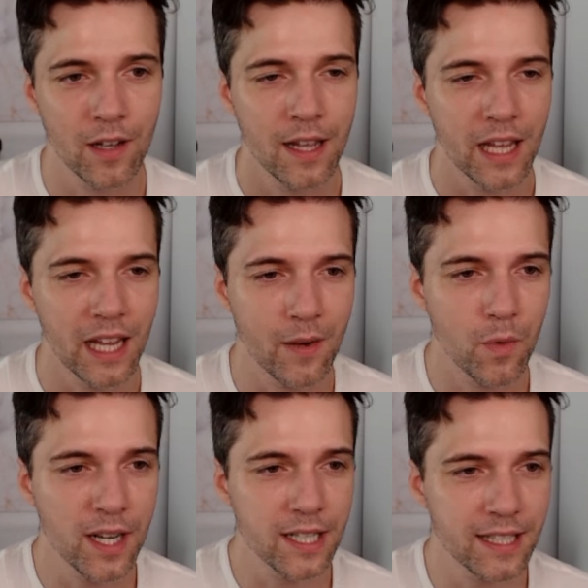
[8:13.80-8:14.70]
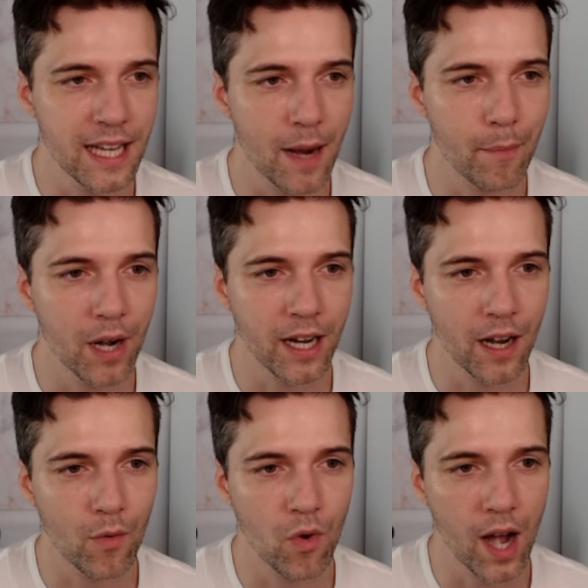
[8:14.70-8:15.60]
If we see a
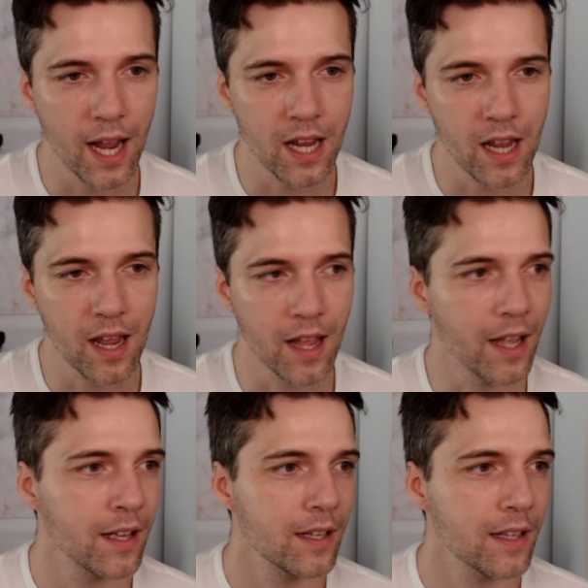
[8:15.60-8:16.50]
breakout right here,